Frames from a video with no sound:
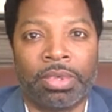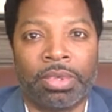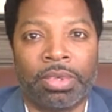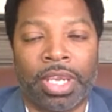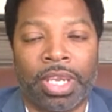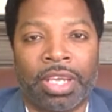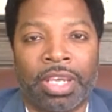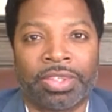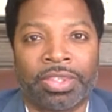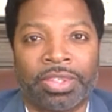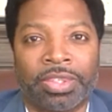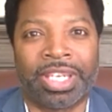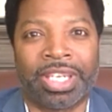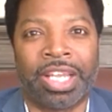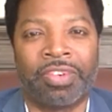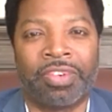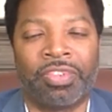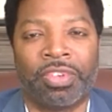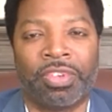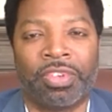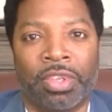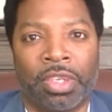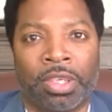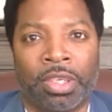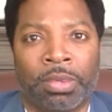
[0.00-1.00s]
How has it kind
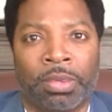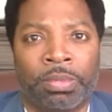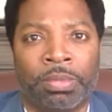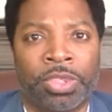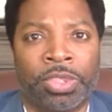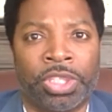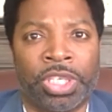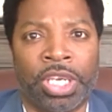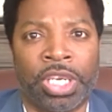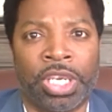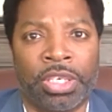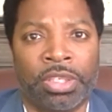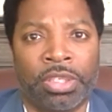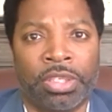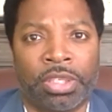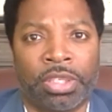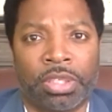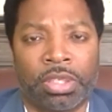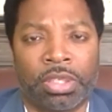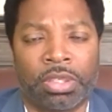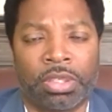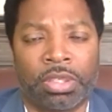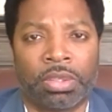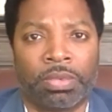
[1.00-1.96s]
of um, changed